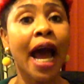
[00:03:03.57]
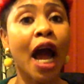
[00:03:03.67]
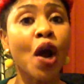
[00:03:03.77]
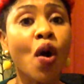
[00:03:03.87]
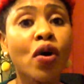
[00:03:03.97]

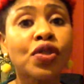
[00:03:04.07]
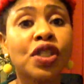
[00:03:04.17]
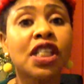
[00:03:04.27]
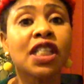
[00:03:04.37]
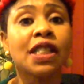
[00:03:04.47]
and go to
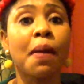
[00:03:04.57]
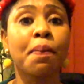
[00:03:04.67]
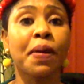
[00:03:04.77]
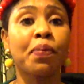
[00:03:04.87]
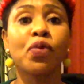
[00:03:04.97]
these same
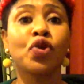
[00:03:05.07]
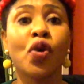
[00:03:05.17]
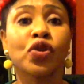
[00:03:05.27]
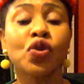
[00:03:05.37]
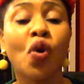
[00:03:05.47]
people you
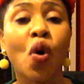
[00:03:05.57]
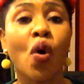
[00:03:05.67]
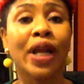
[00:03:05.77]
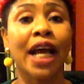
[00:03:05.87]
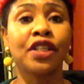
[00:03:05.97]
are
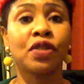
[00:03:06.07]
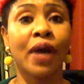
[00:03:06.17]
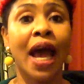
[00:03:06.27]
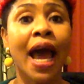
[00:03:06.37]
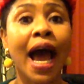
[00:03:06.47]
so-called
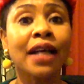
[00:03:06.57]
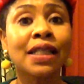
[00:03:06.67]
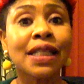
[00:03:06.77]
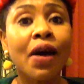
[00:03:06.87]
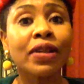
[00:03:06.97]
Nigeria
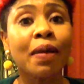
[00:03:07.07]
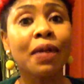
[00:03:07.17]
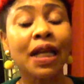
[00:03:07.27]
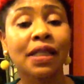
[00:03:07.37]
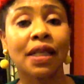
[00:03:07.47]
and tell them,
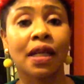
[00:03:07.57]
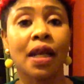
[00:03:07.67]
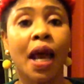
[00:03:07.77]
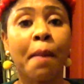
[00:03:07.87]
listen,